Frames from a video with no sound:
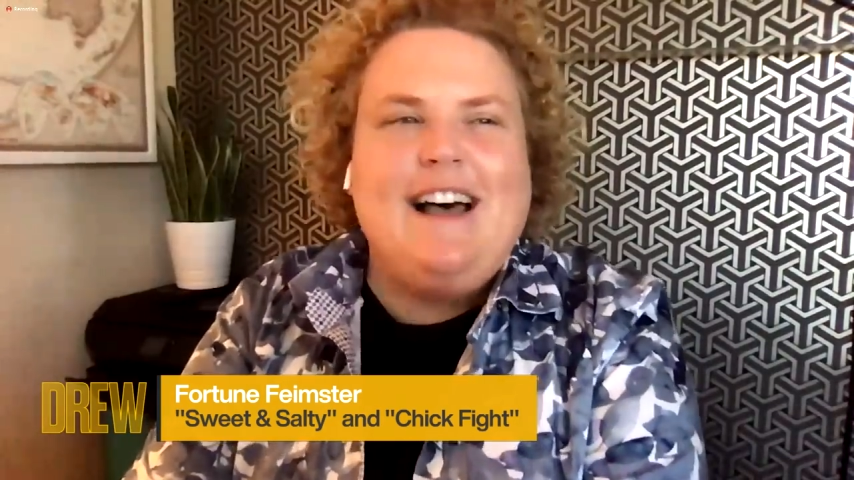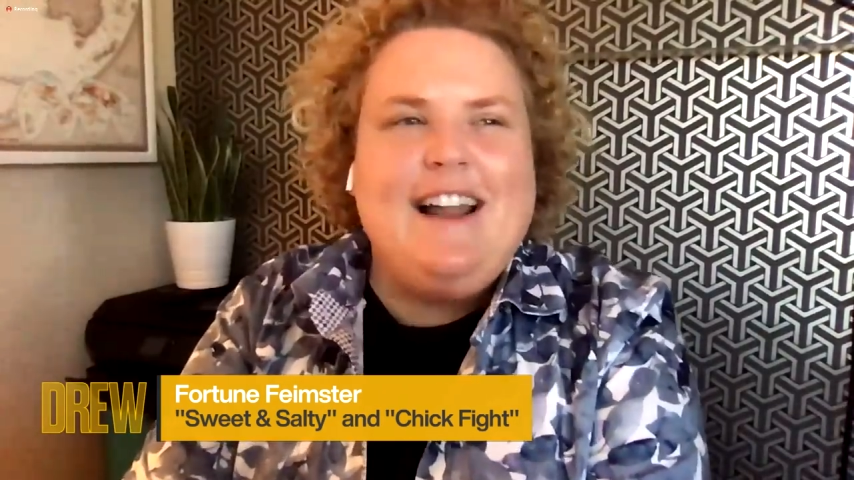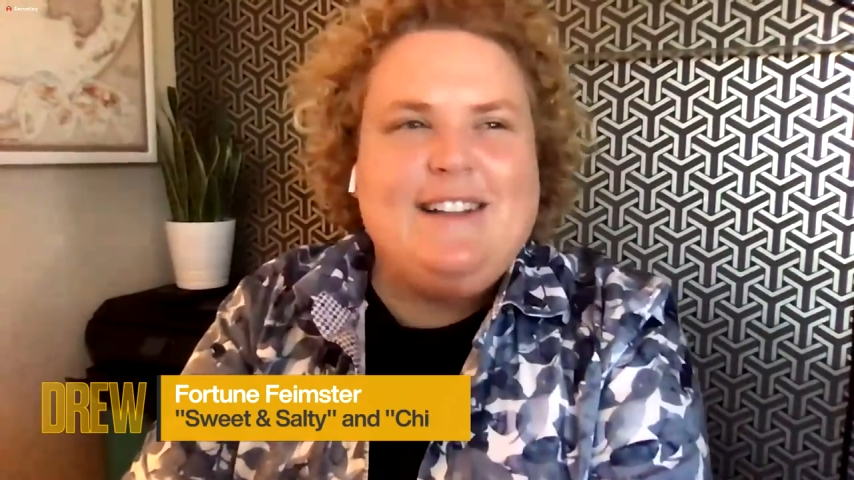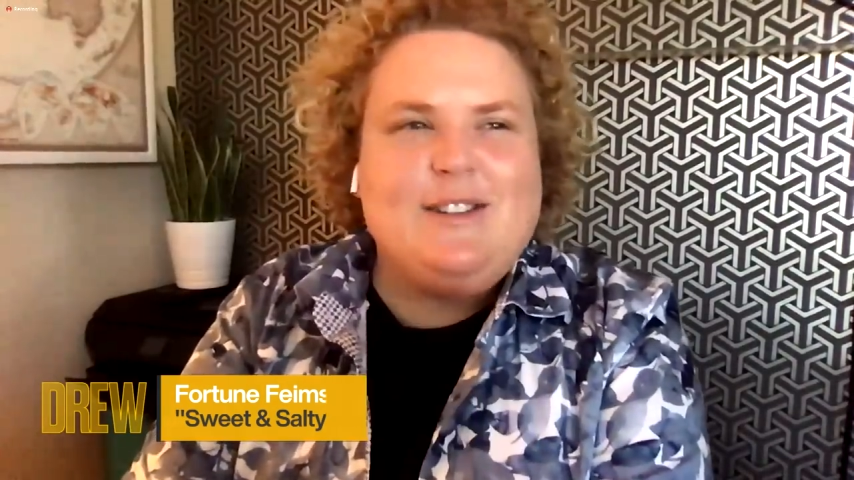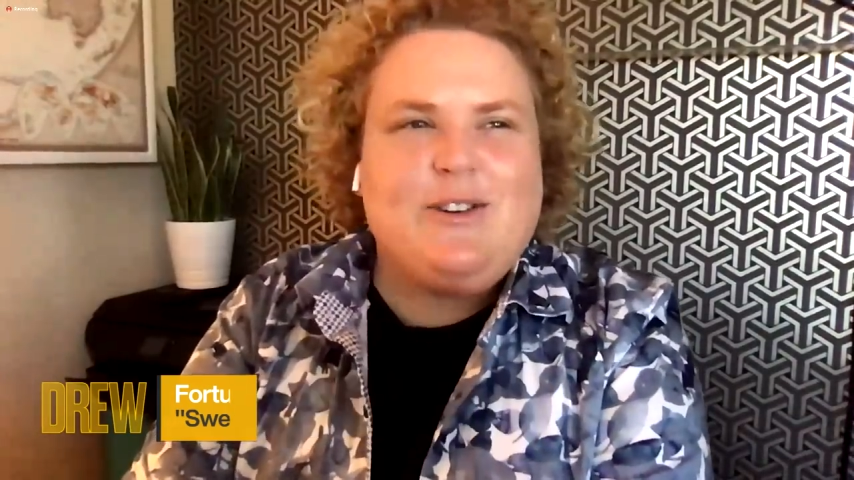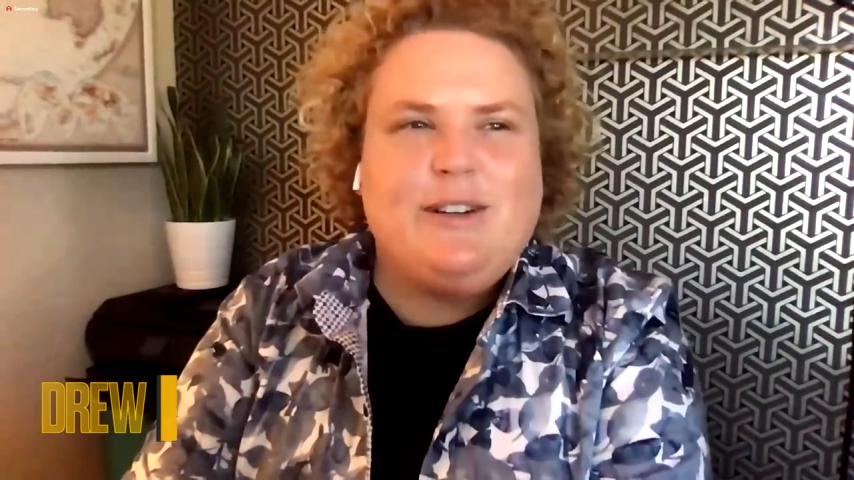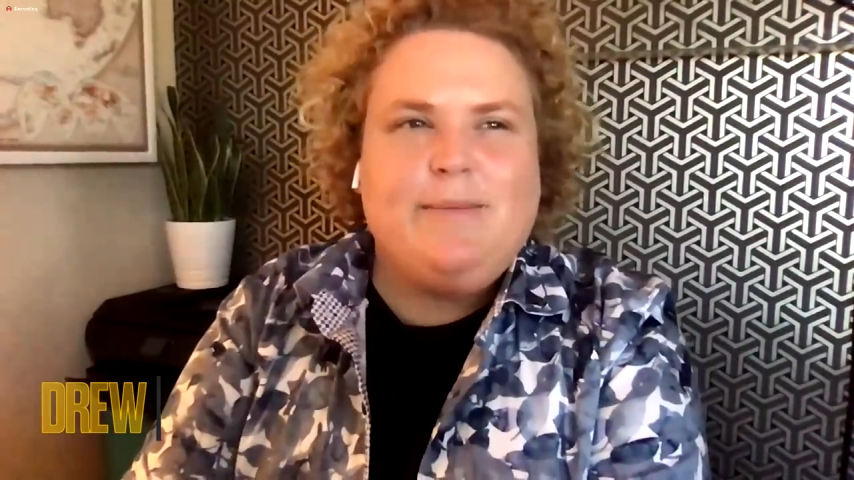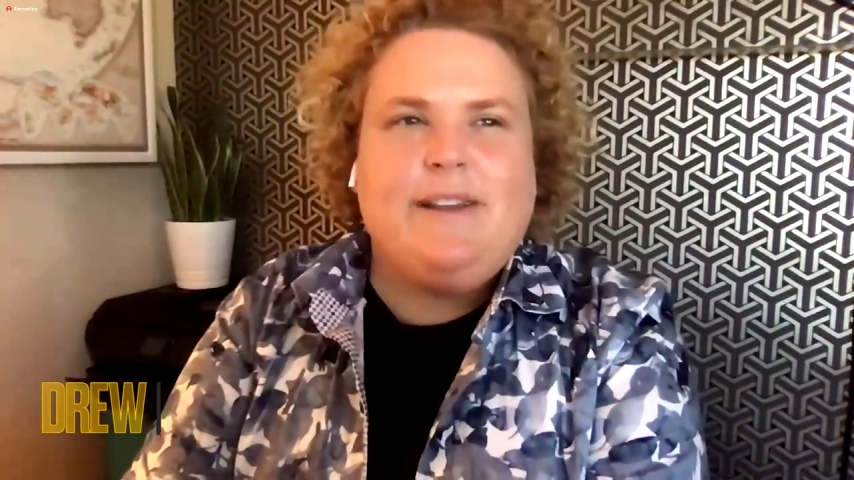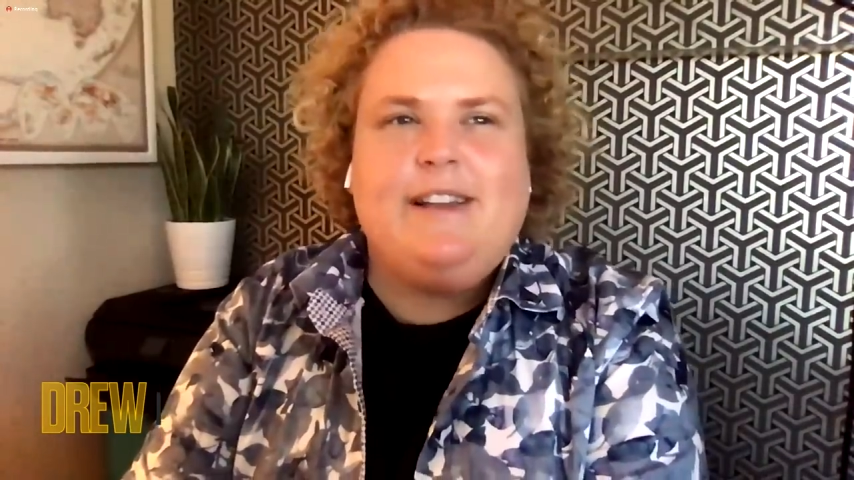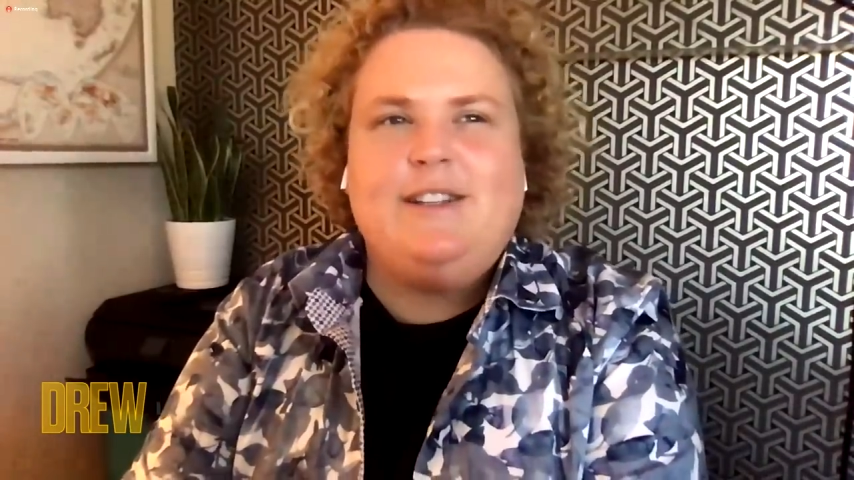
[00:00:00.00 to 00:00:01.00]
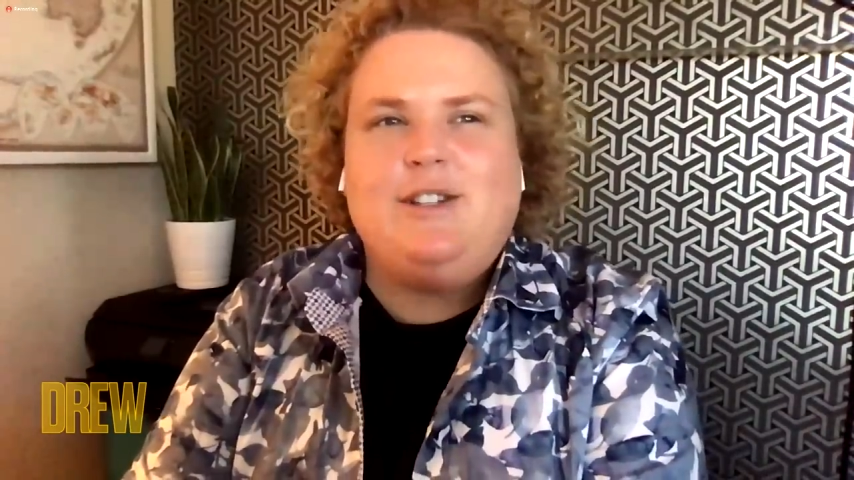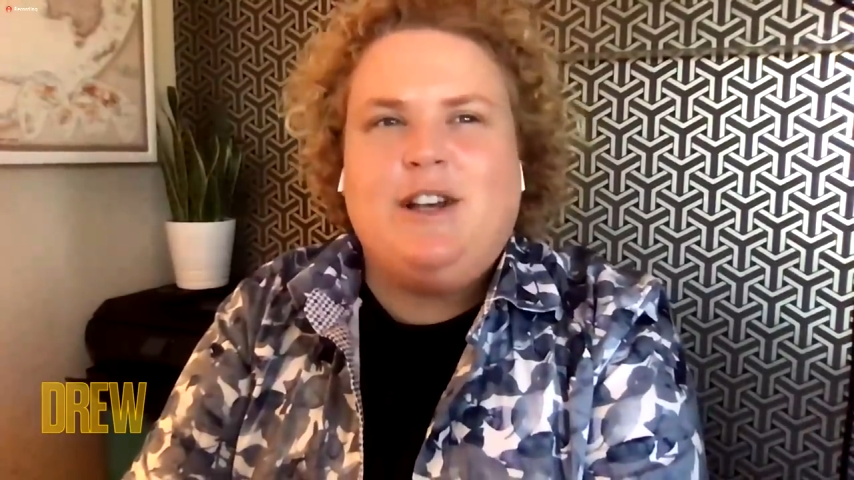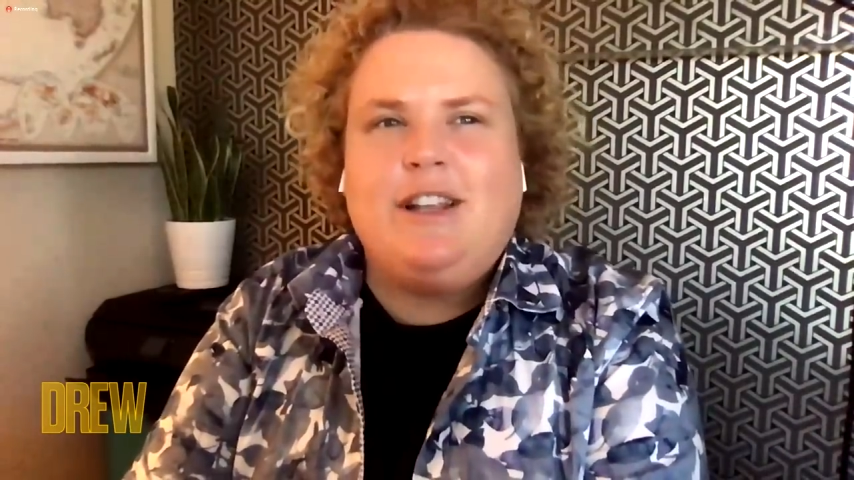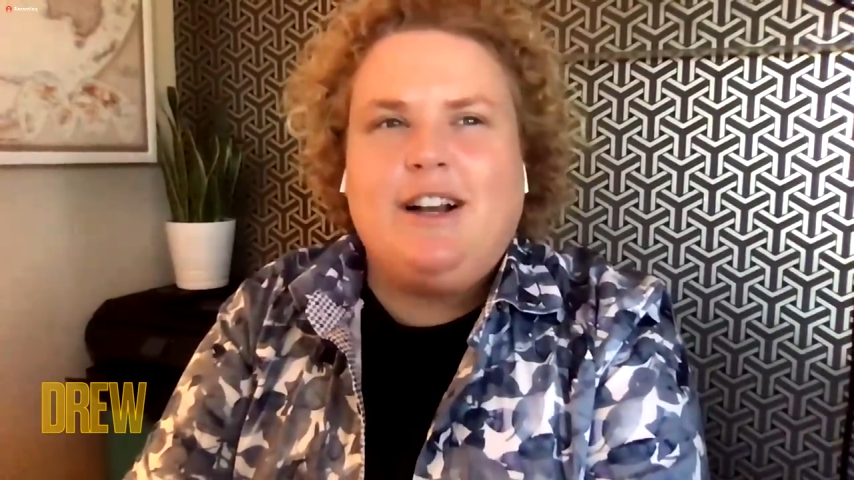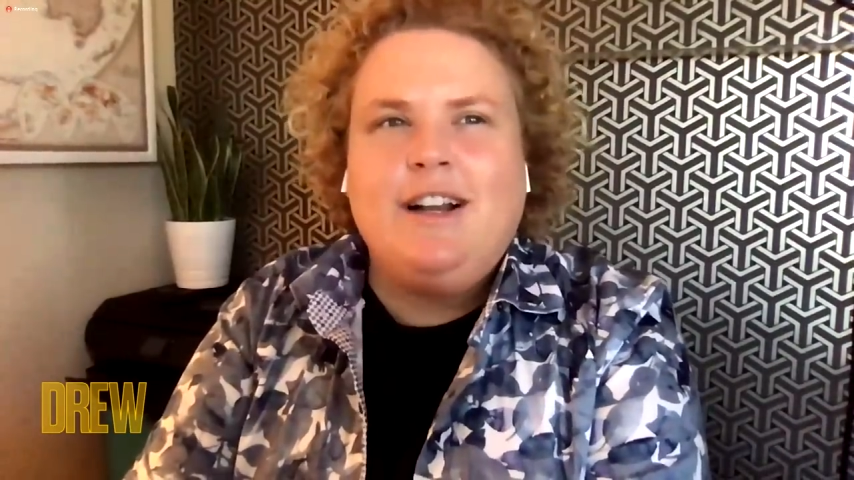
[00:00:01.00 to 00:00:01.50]
online and screaming at
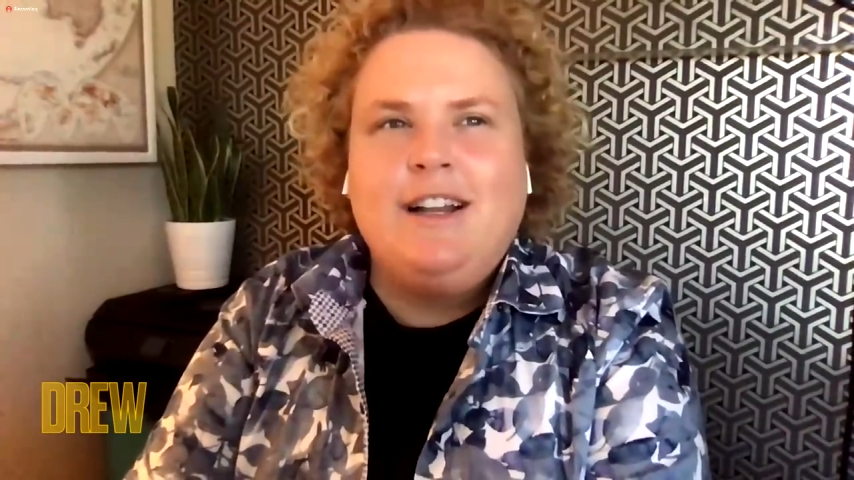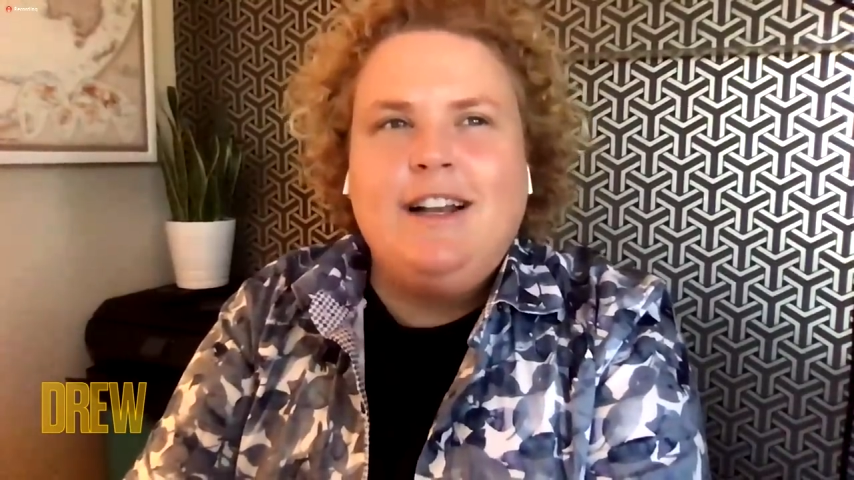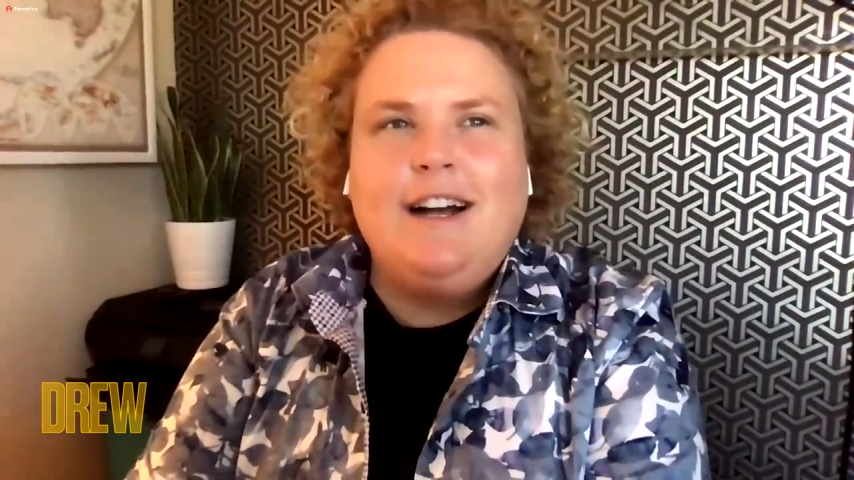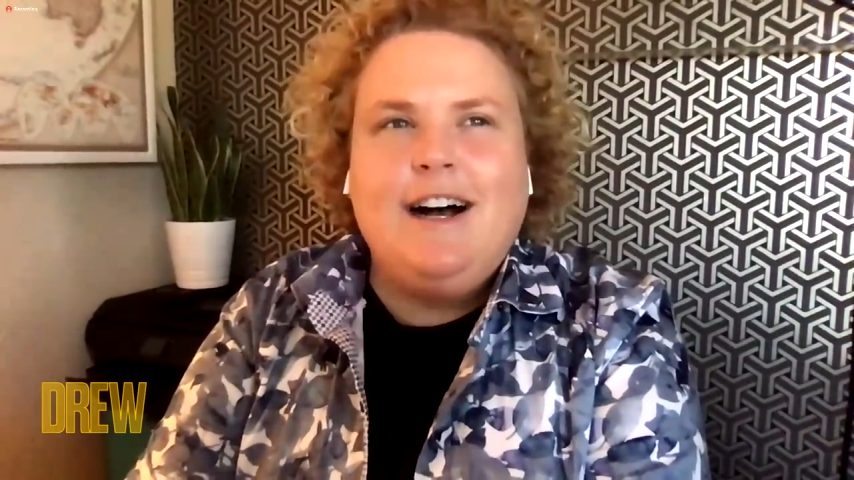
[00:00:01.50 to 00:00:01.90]
each other.